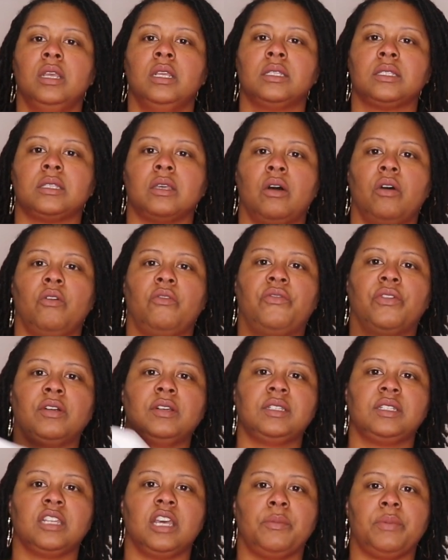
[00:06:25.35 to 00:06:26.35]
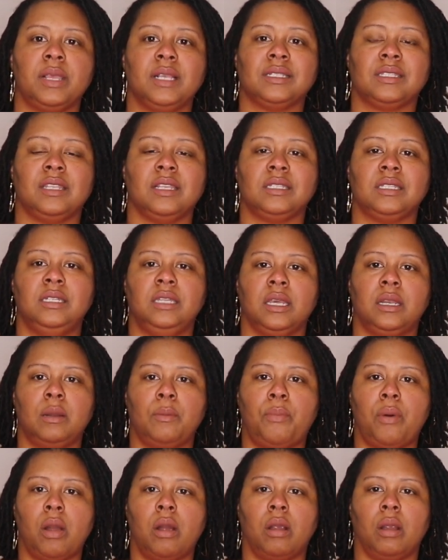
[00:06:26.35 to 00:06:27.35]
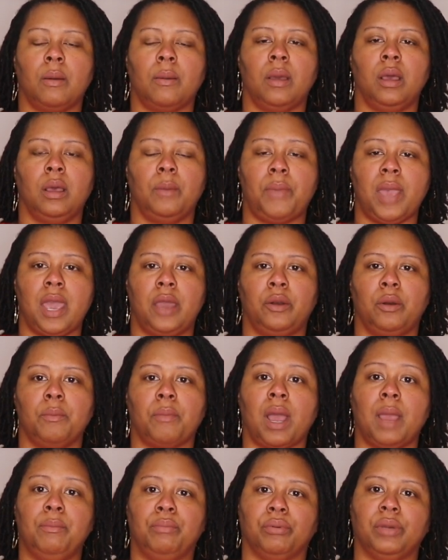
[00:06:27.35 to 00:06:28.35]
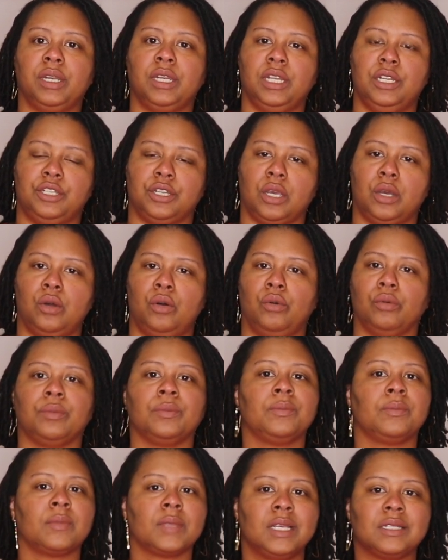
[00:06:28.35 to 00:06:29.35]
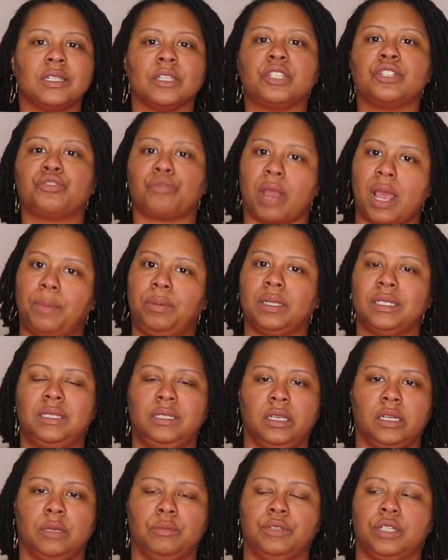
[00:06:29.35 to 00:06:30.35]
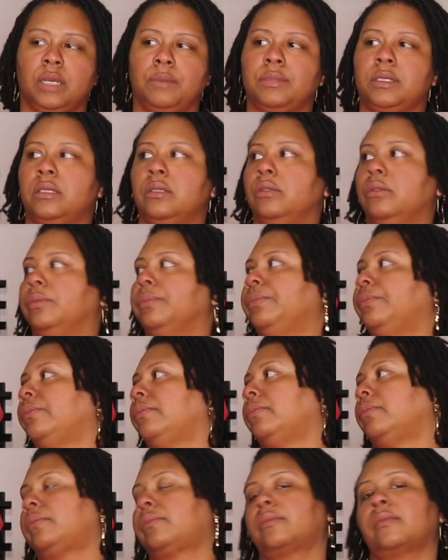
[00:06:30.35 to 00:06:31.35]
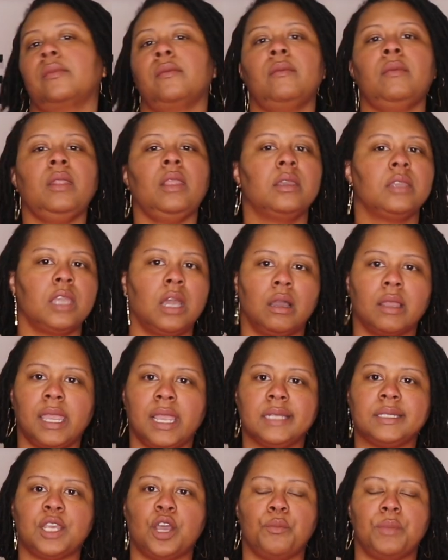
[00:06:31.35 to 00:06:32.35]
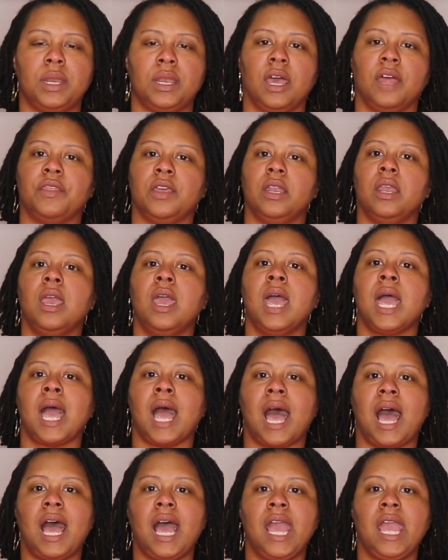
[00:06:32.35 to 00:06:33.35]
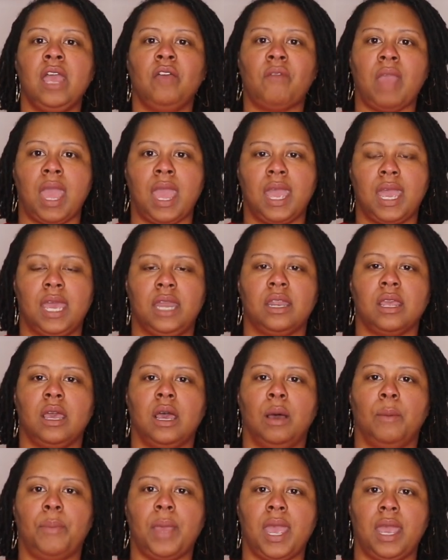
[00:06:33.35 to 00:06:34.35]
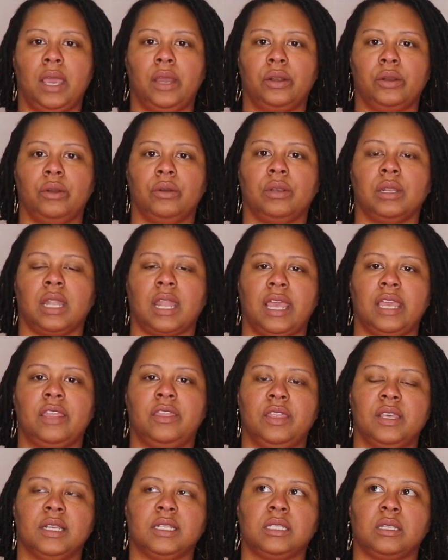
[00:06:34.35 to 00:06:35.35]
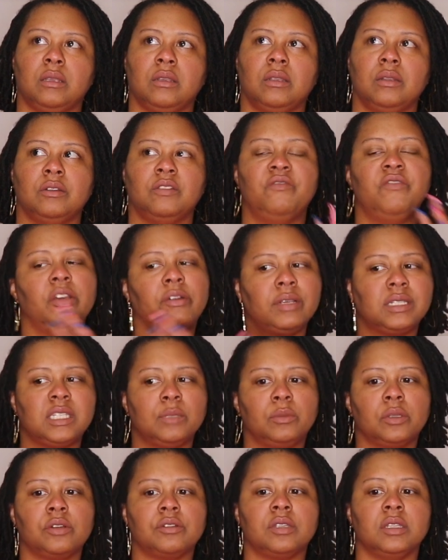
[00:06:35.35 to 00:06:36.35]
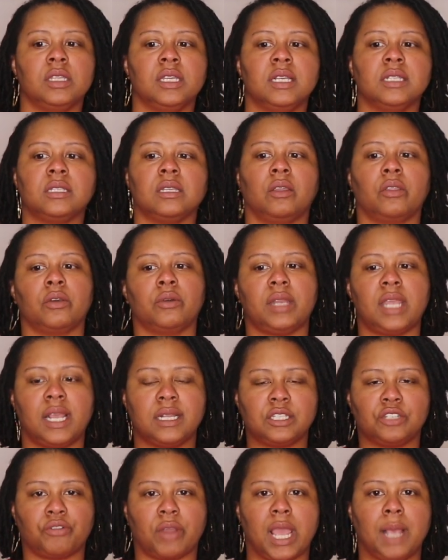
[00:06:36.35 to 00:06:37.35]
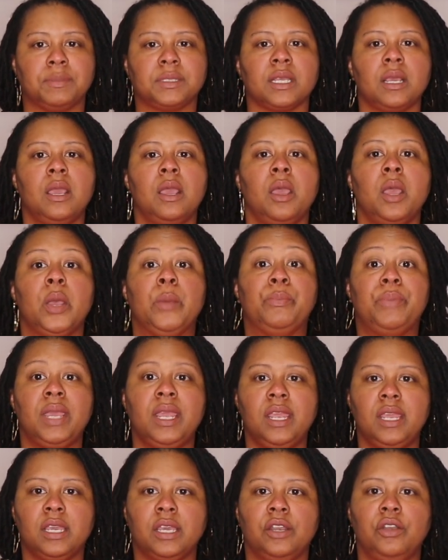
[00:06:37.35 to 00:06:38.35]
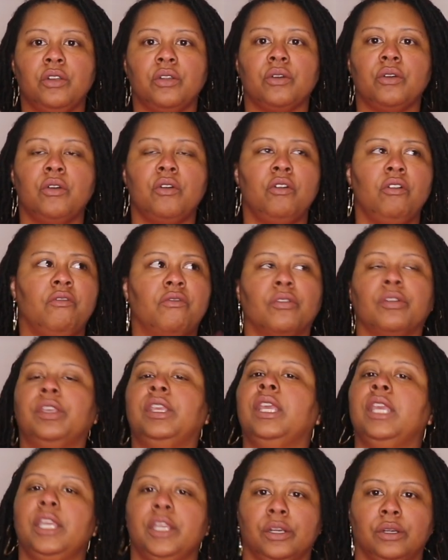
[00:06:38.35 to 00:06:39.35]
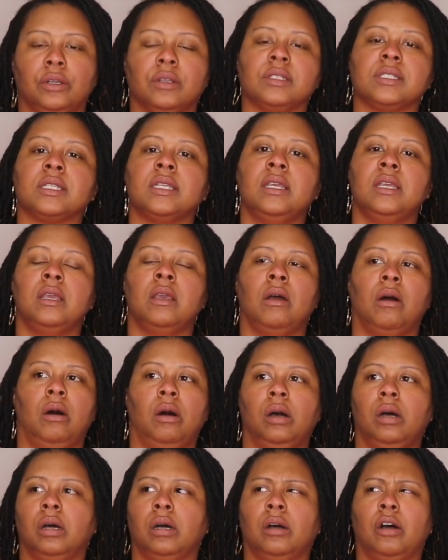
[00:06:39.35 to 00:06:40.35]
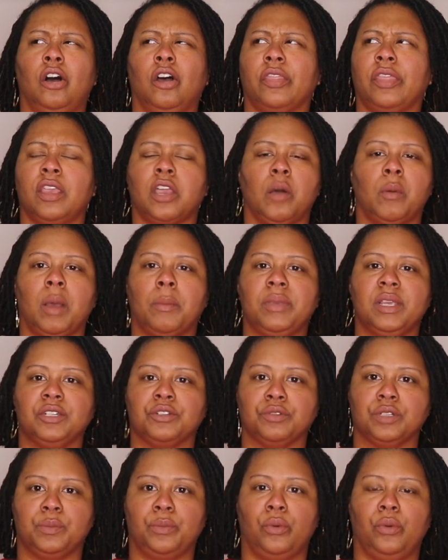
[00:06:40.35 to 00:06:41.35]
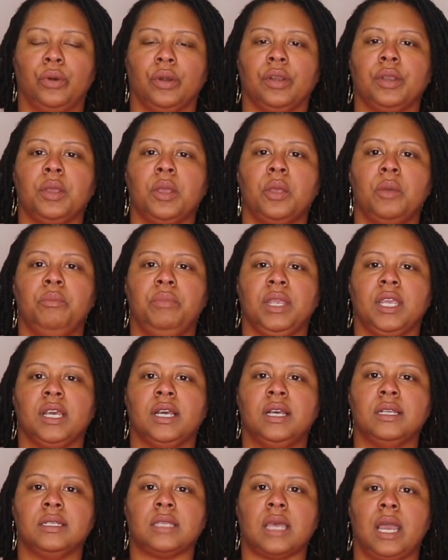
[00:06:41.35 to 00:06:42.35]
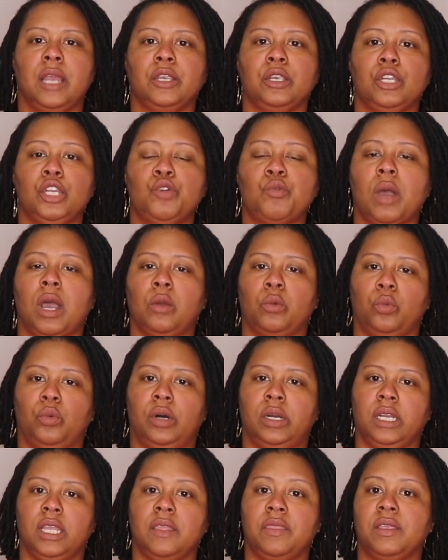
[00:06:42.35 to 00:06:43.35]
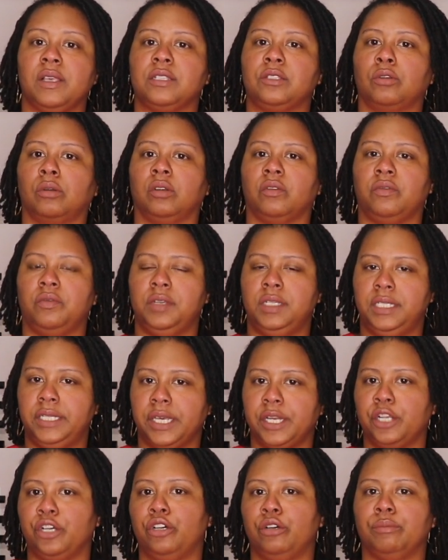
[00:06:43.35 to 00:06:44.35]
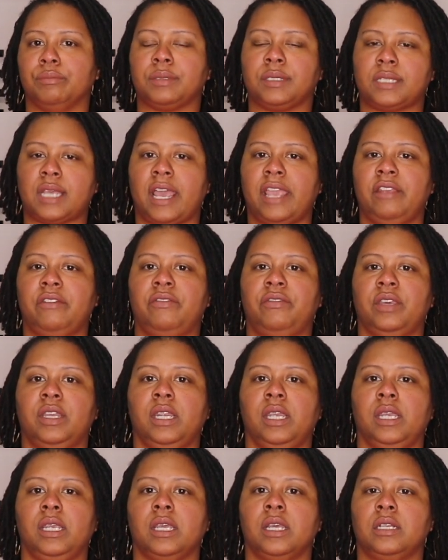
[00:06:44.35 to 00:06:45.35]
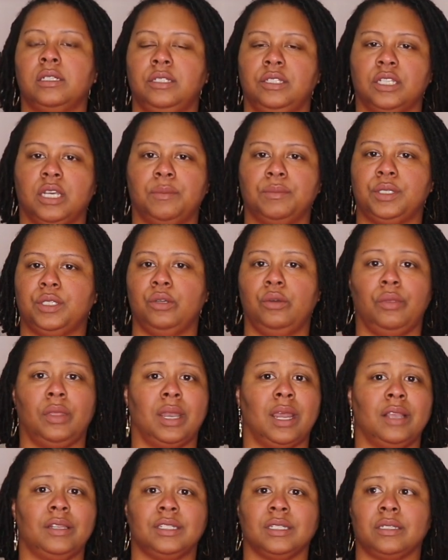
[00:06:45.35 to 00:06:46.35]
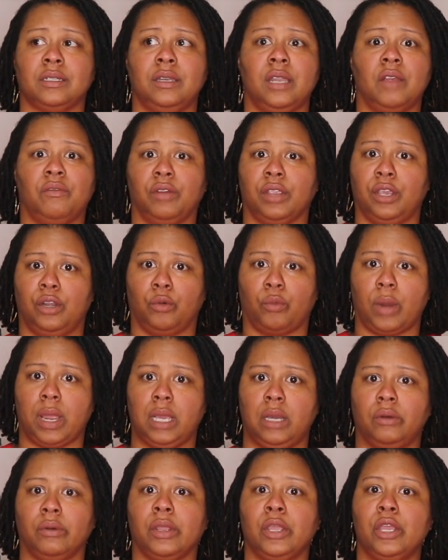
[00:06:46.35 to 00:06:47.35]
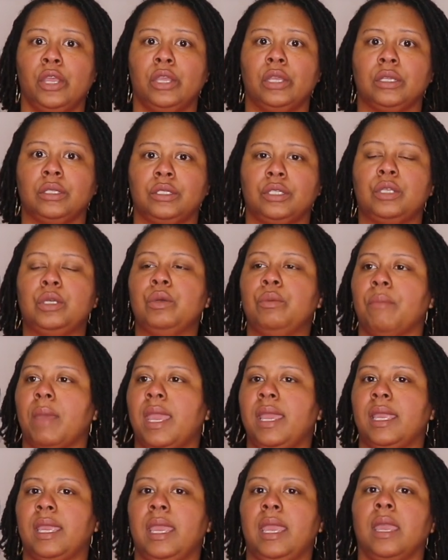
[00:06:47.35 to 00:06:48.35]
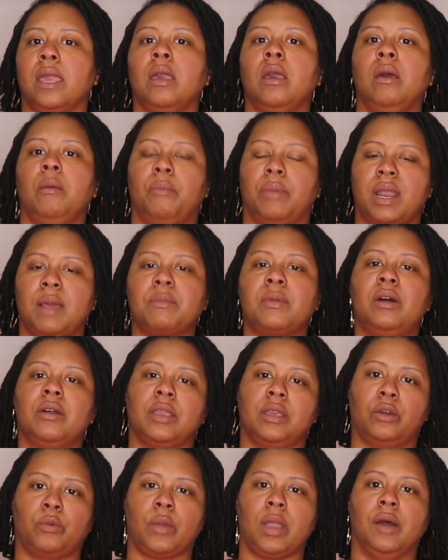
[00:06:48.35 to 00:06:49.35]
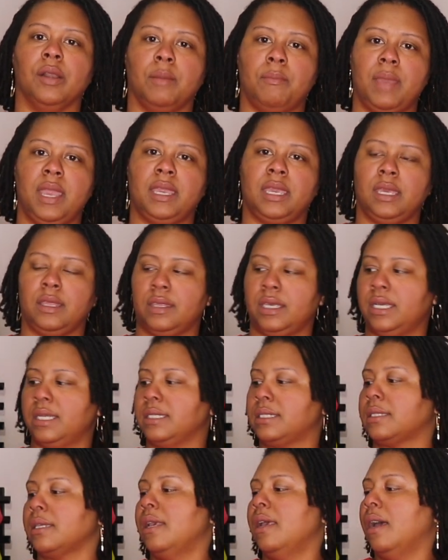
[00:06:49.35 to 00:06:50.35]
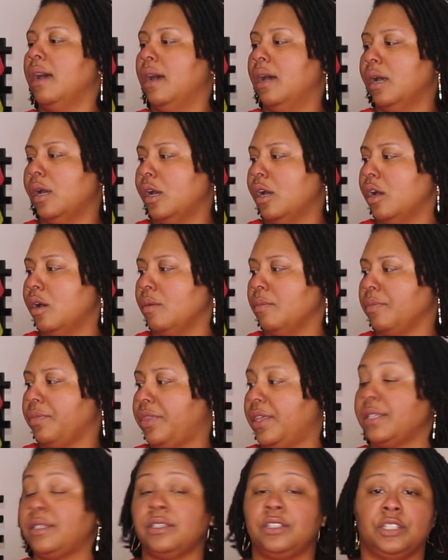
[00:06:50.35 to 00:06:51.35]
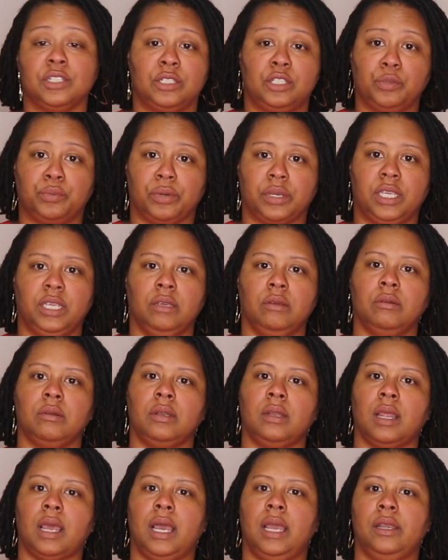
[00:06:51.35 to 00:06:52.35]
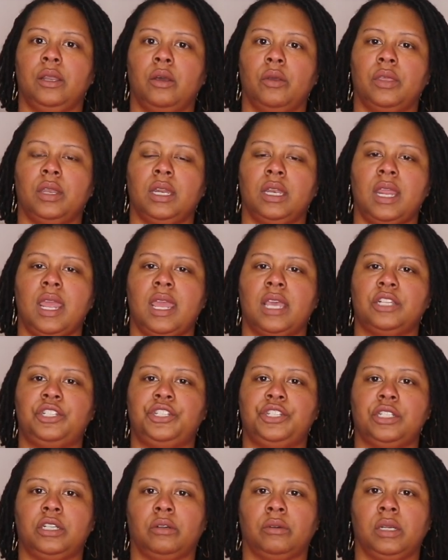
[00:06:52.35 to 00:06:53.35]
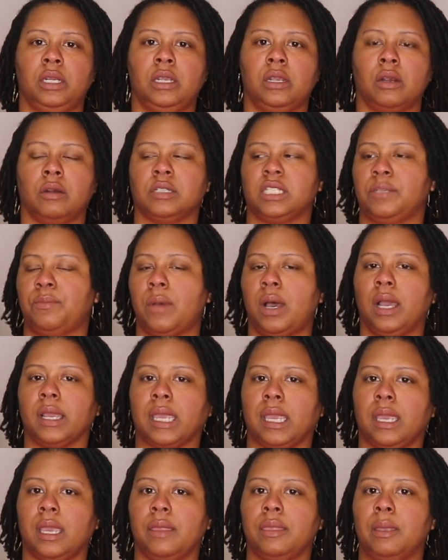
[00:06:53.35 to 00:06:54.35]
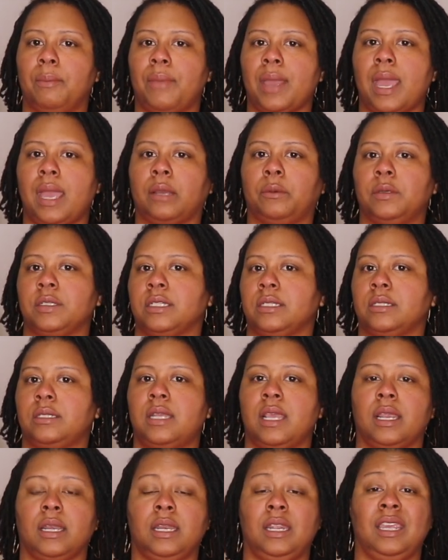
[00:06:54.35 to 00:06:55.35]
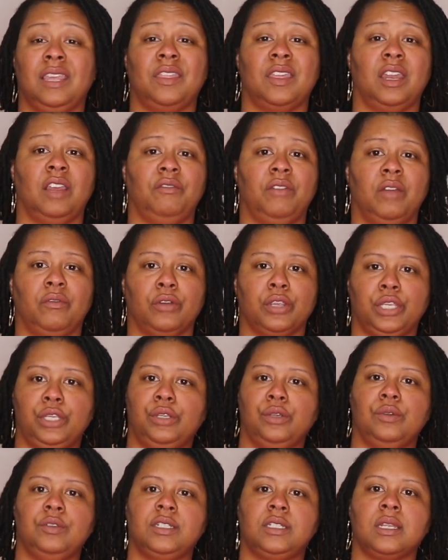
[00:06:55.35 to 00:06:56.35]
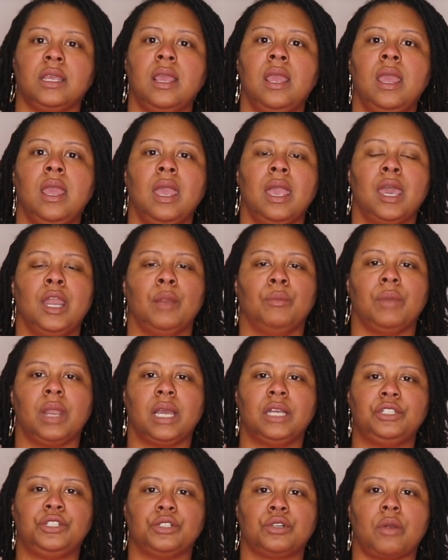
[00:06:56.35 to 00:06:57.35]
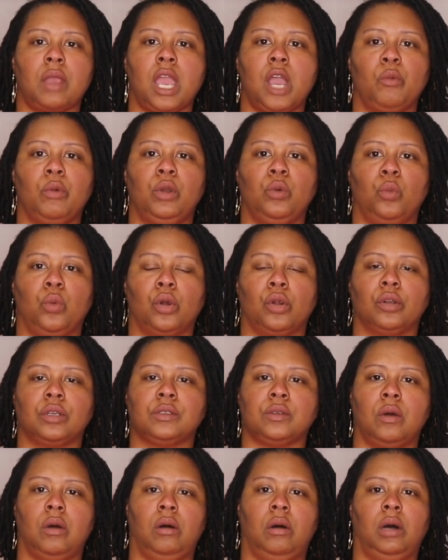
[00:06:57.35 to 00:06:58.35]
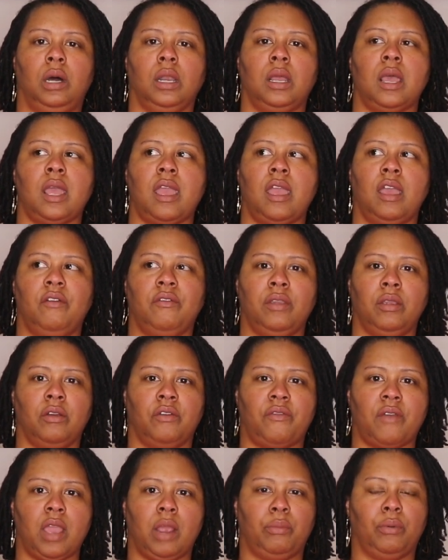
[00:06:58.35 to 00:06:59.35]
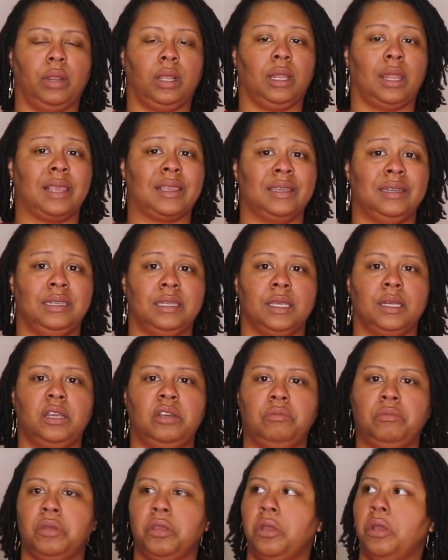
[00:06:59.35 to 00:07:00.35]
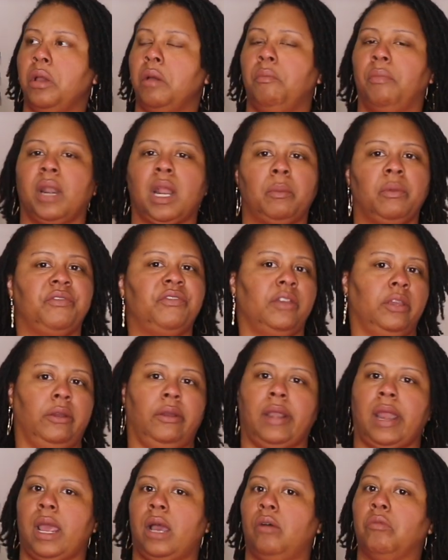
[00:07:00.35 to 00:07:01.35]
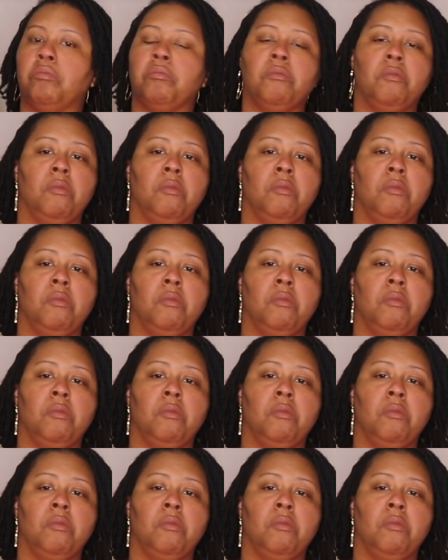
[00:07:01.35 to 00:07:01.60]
So first up is this denim pattern by Brittany Joan. It's a strapless denim jumpsuit. Y'all can't tell me nothing. I have had a pattern like this, very similar to this, although it had straps, pinned for years. I think on my Pinterest board, because I knew I wanted this sort of denim tight-fitting jumpsuit that I just never get around to making, but I'm gonna get around to making this. This is just super cute. I know that it has shearing or smocking in the back, which is a technique that I've never used, and I'm not sure how it works on a heavier fabric like a denim, but I'm gonna figure it out.